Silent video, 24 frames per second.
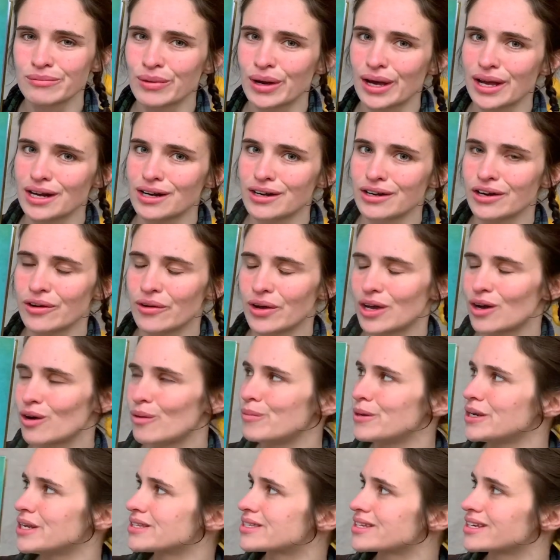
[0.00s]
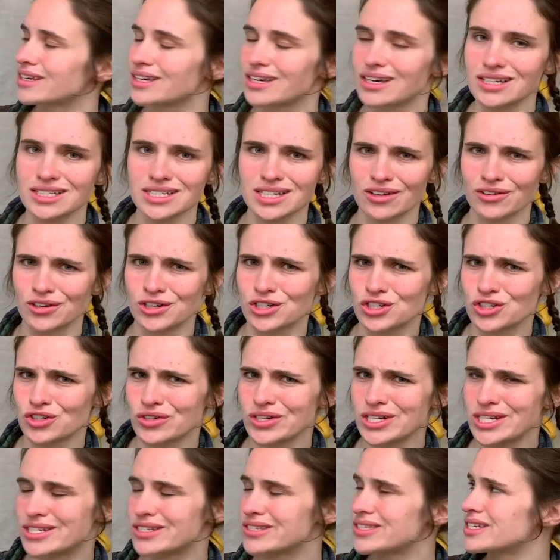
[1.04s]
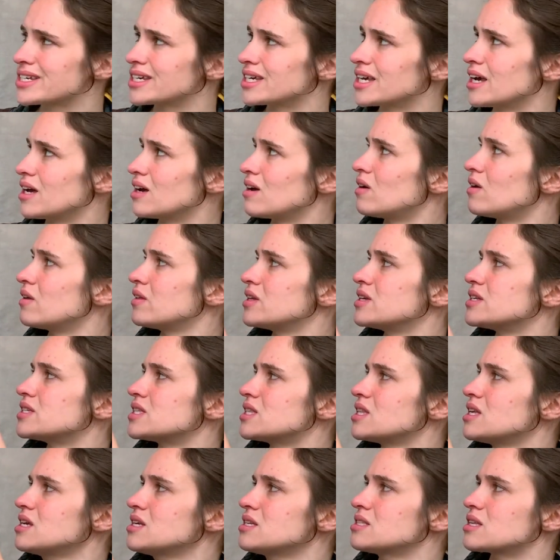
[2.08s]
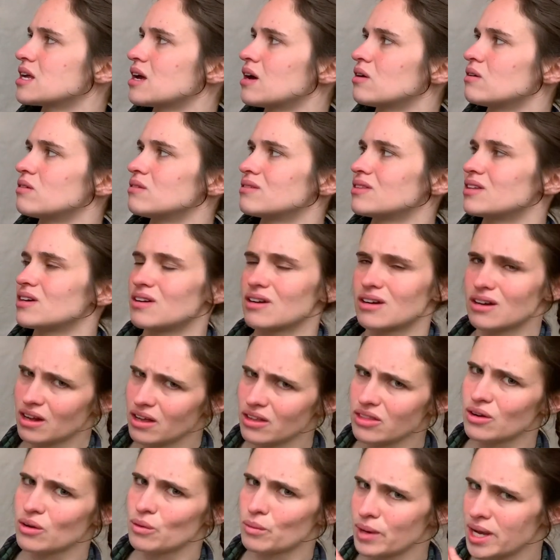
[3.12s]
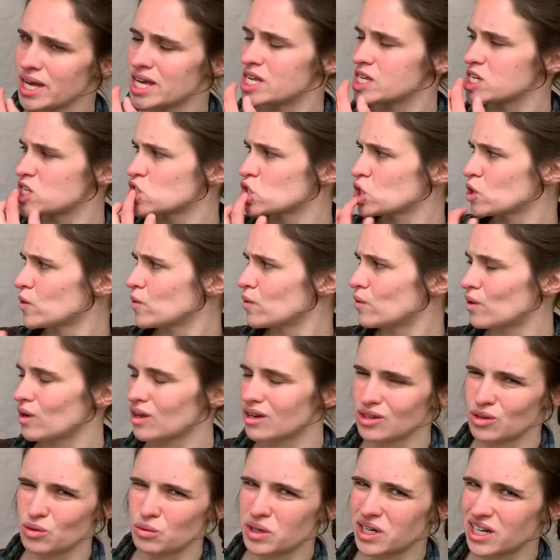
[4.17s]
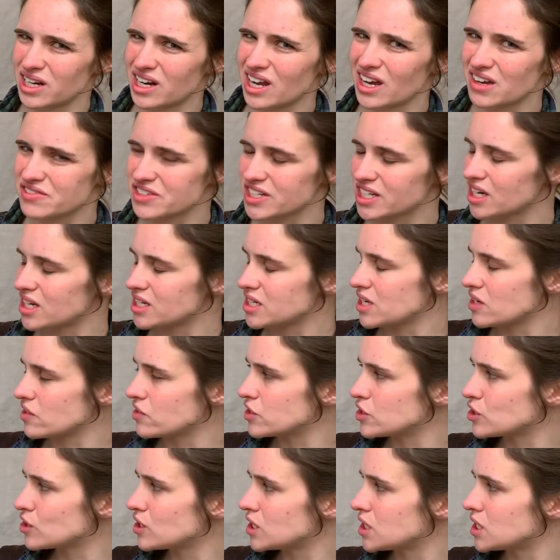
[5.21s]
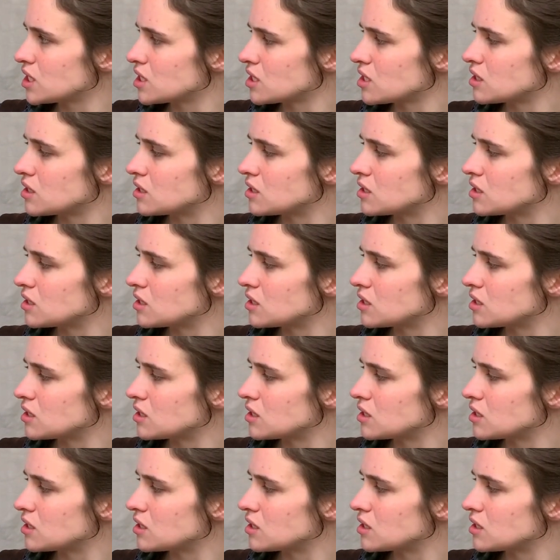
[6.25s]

I don't know. I hope he doesn't cut down a tree just to get all these things out. There are other ways you wouldn't have to cut down a tree.